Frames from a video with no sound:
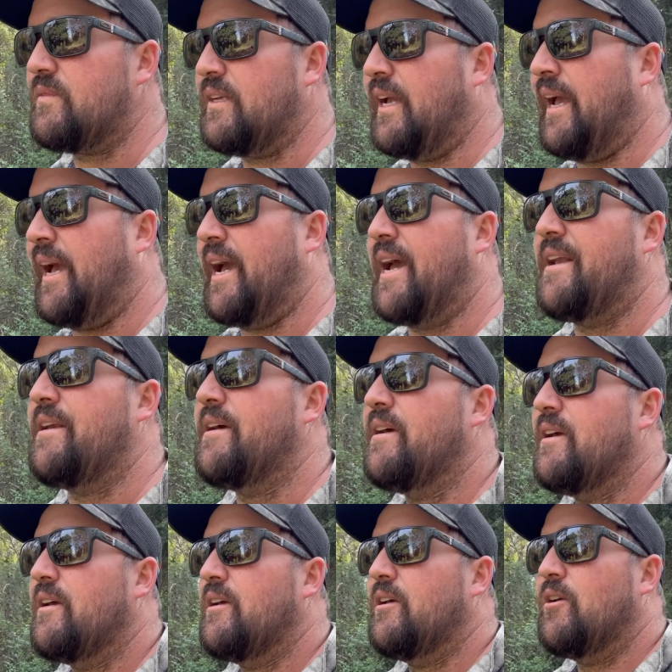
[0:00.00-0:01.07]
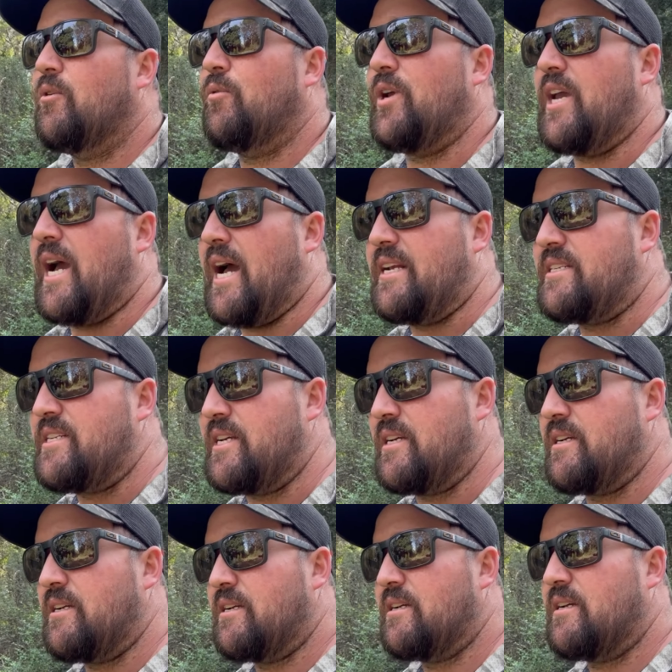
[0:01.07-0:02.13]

and we're hunting,